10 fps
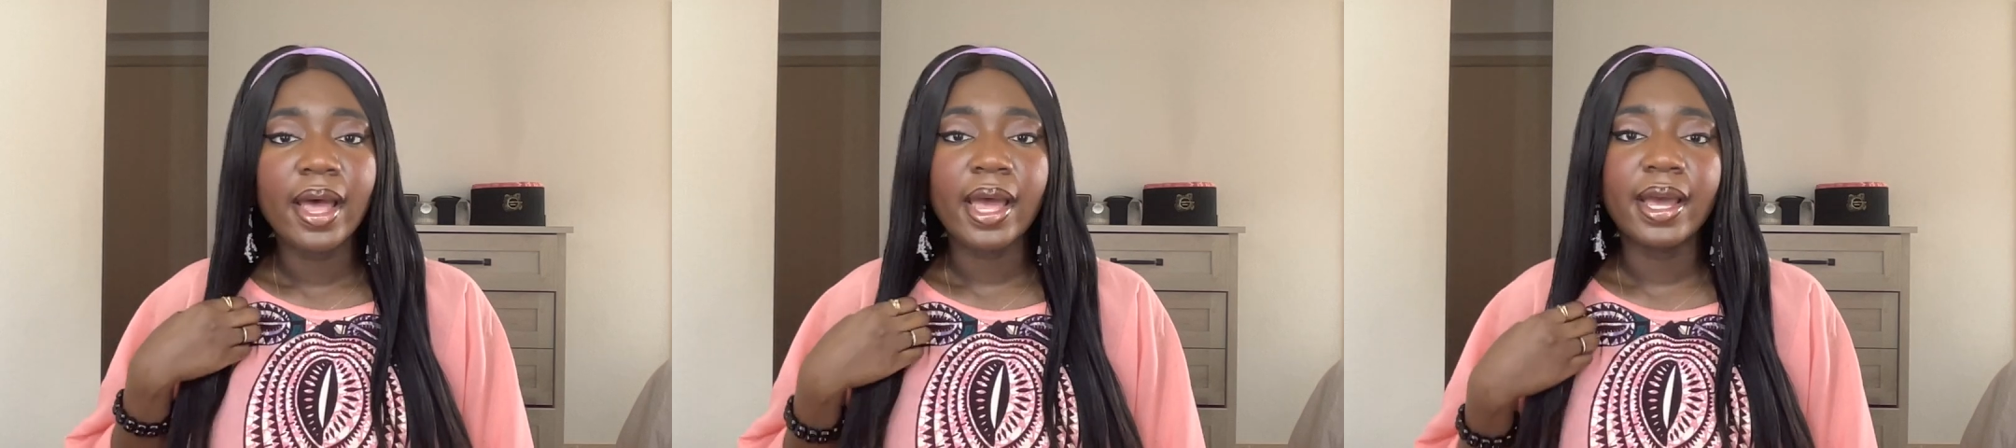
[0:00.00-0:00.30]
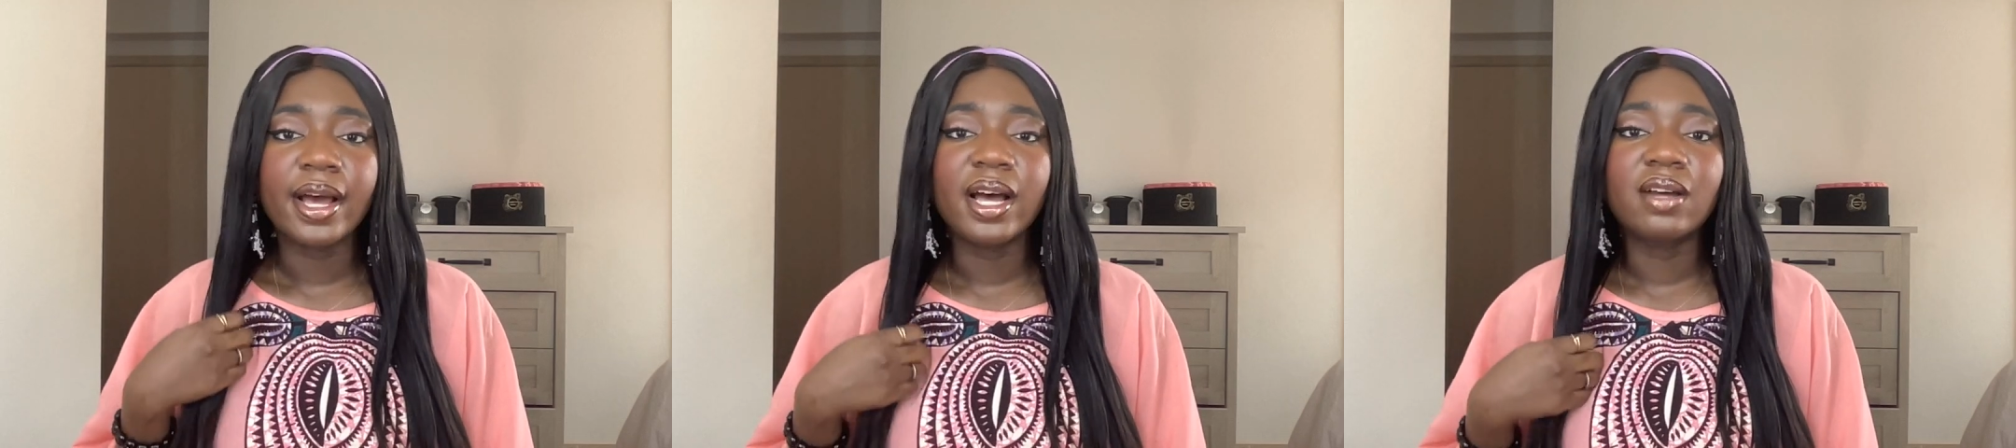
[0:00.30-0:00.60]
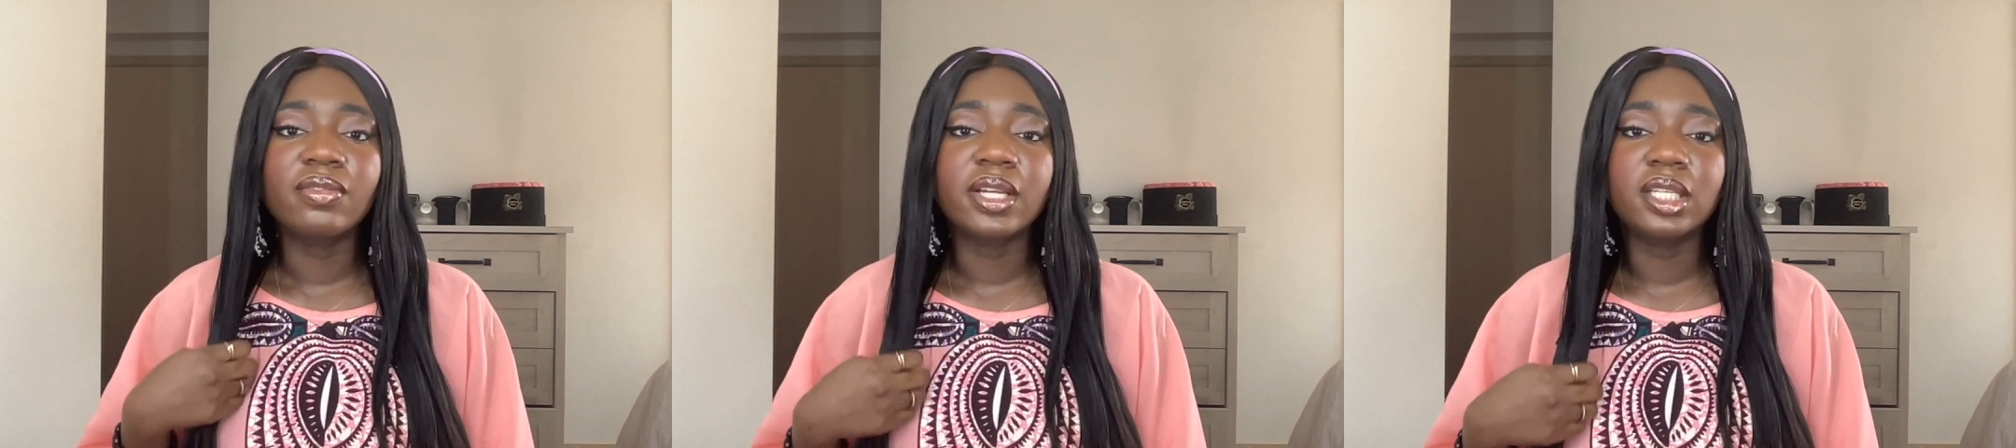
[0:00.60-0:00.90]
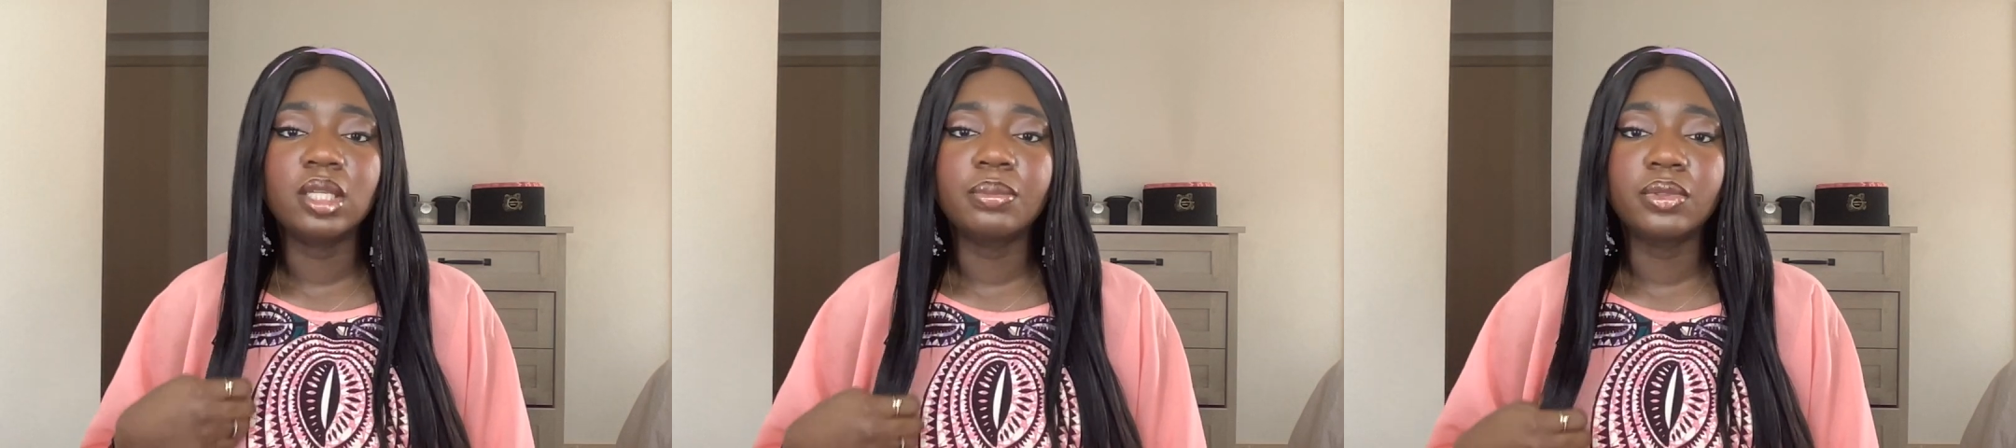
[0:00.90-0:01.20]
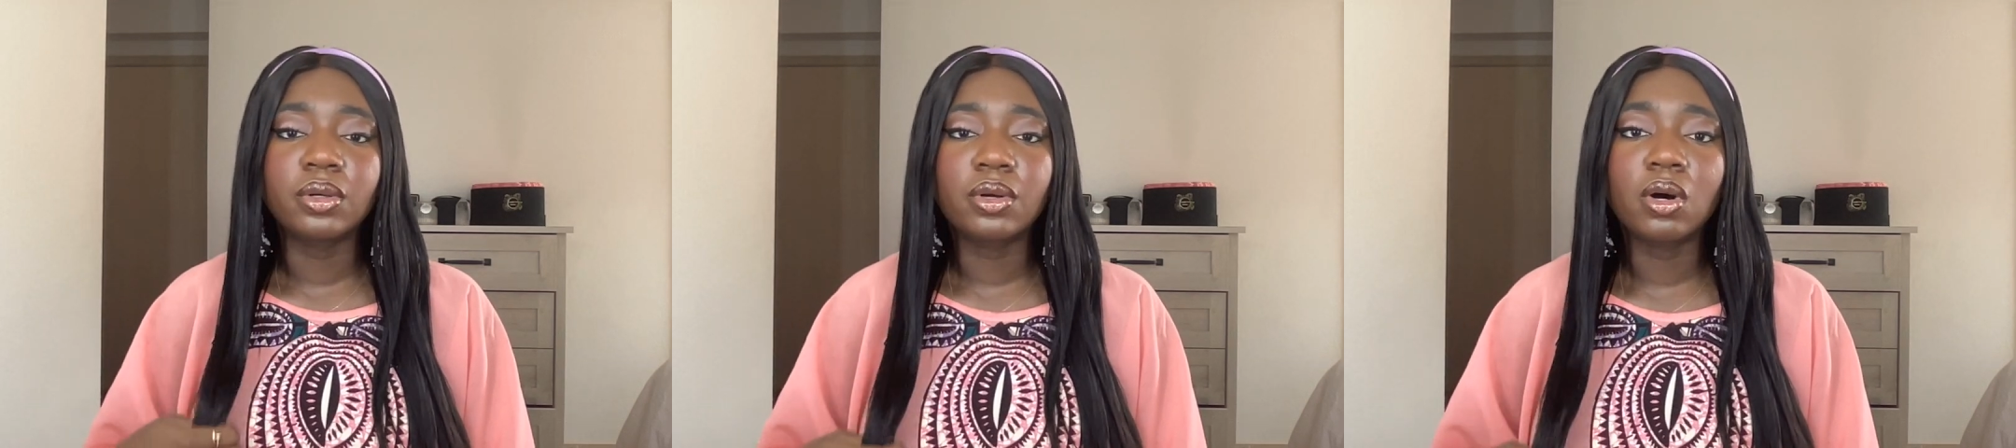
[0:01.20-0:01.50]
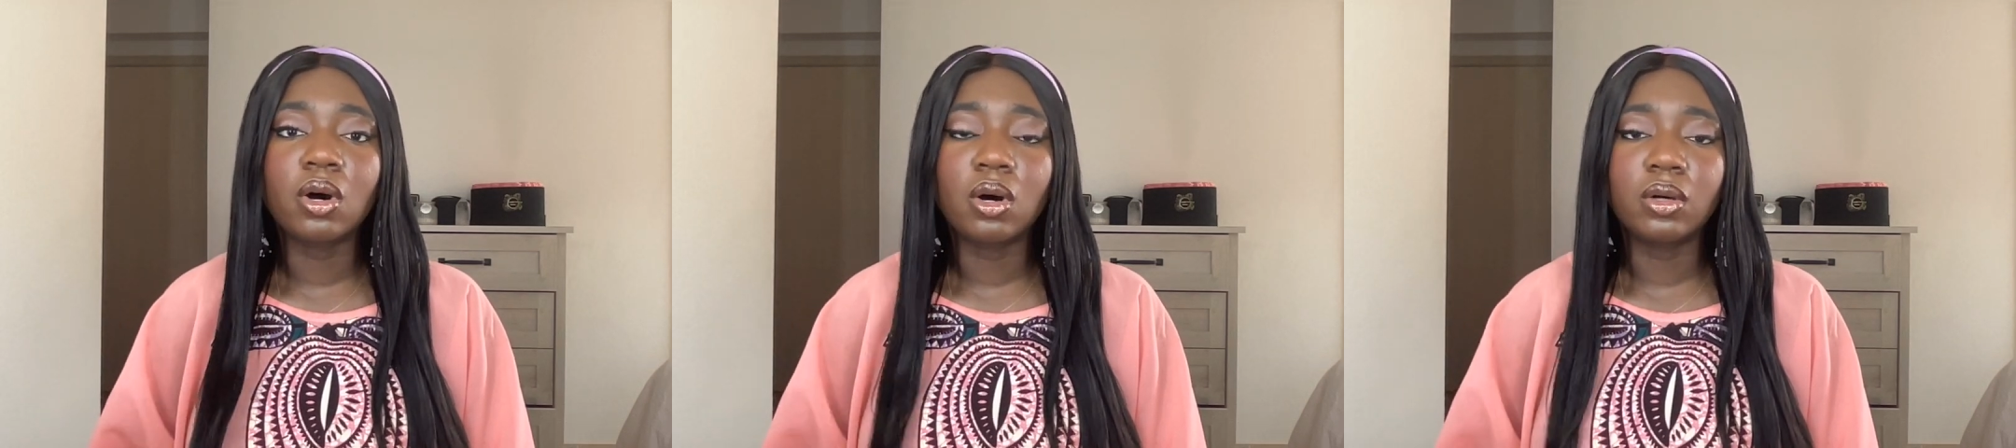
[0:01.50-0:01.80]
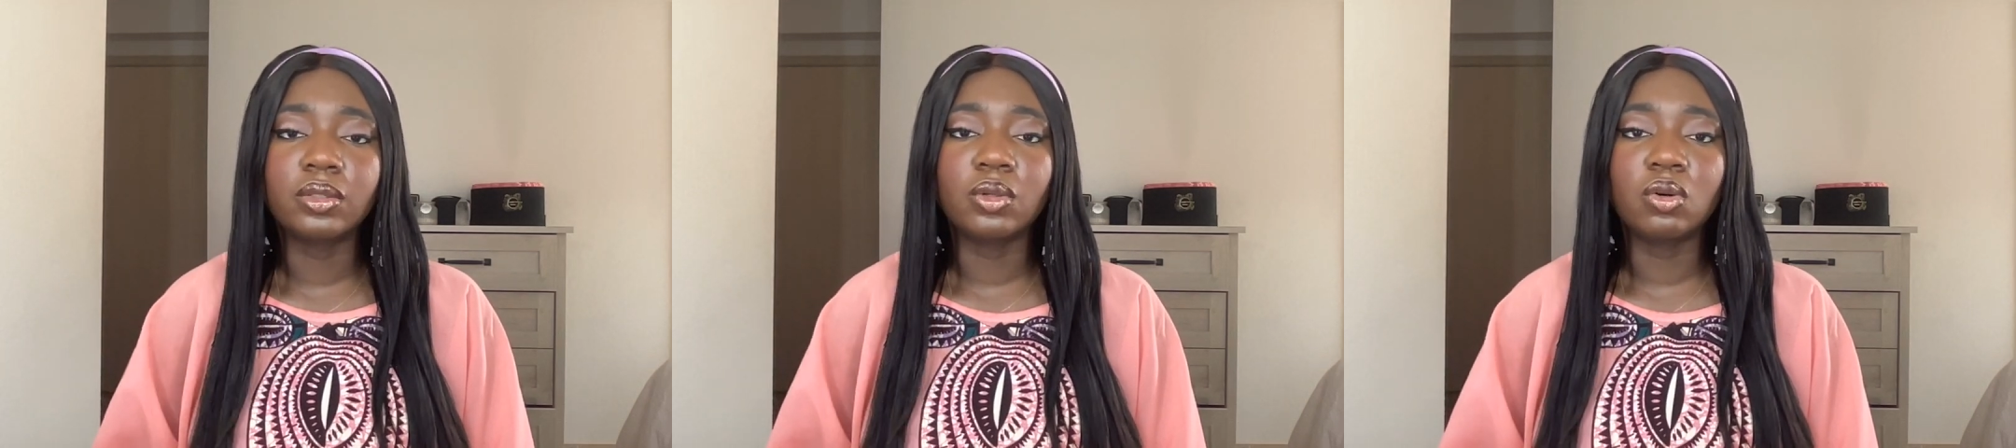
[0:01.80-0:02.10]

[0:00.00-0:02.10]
I have an ebook called